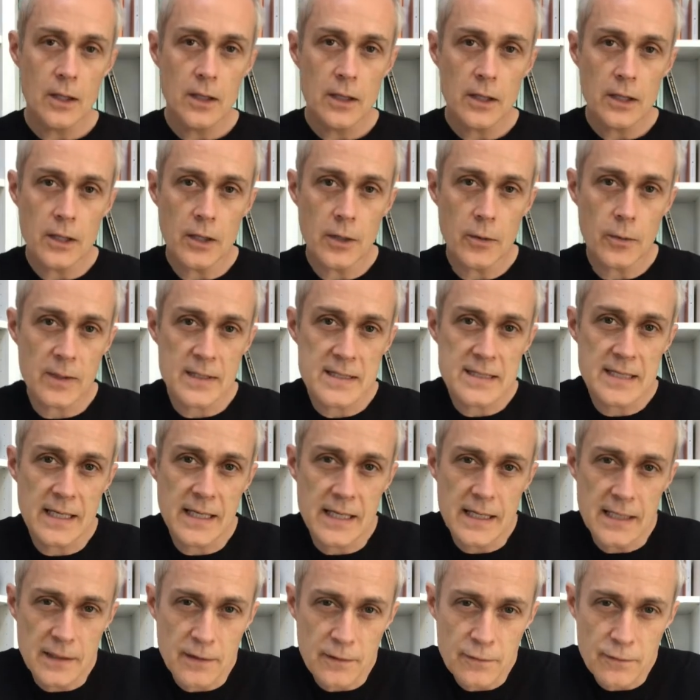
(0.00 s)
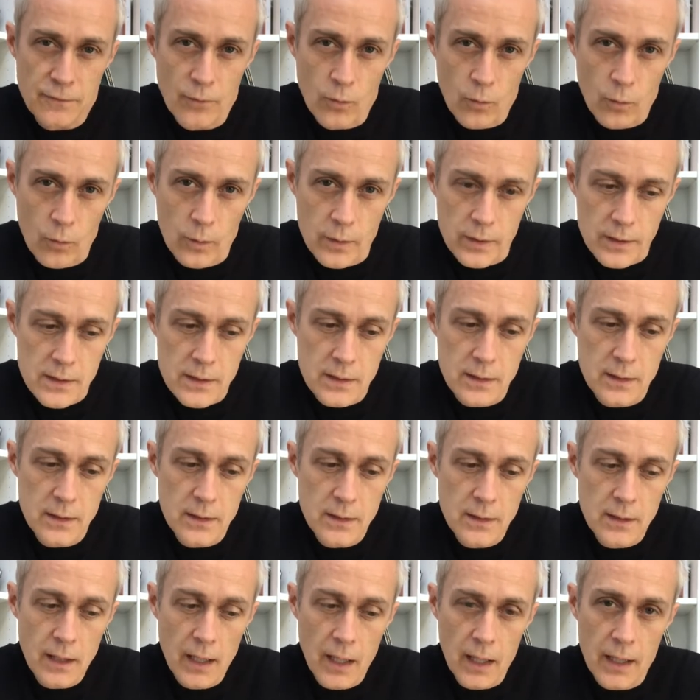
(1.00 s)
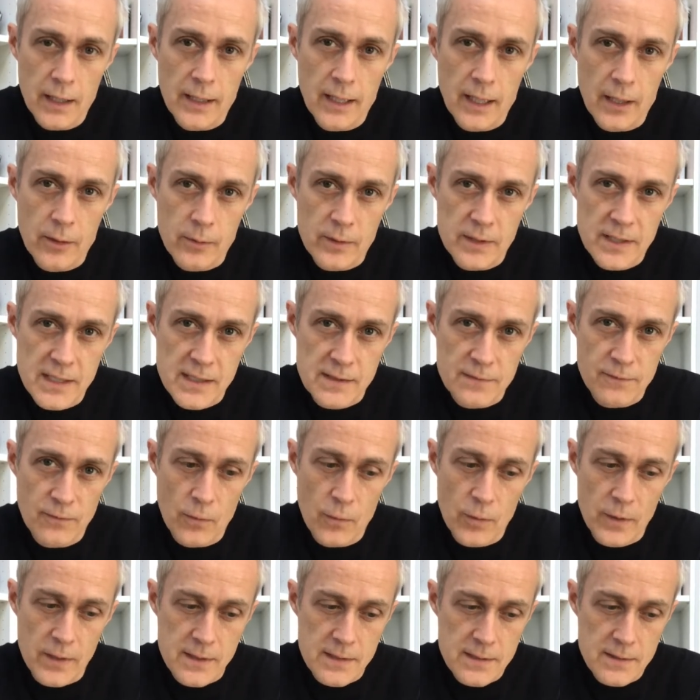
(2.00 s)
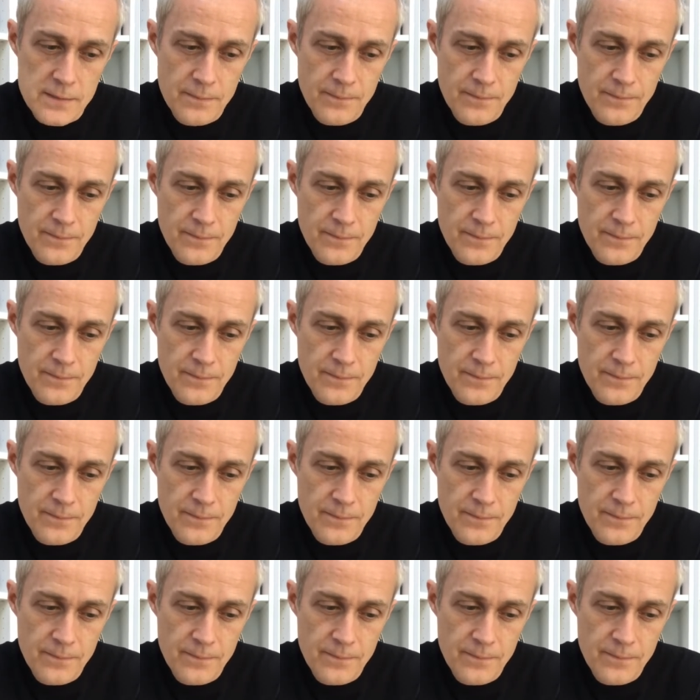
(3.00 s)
Lewis leaned forward and lowered his voice.